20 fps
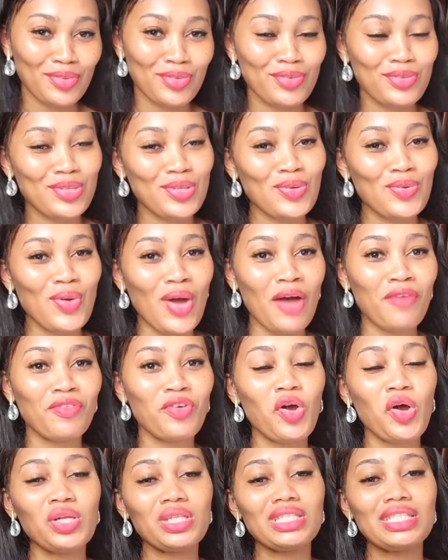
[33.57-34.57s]
So
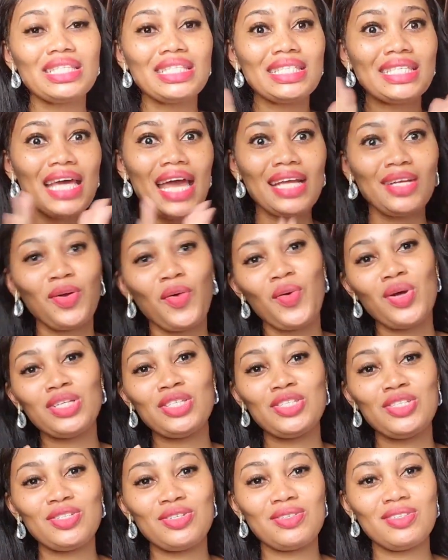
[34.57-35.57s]
I've got 10
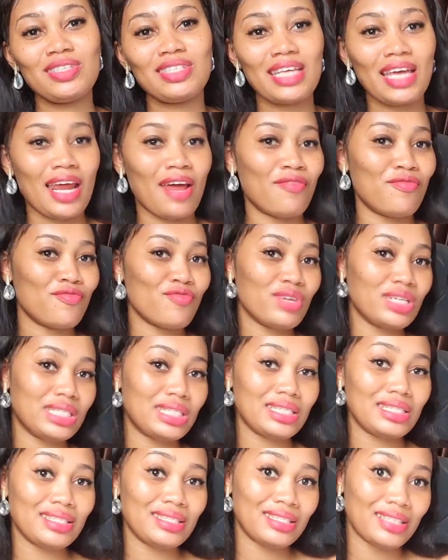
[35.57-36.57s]
questions that I've
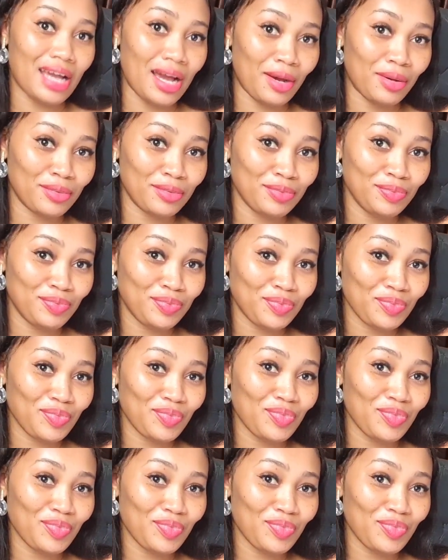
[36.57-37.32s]
written down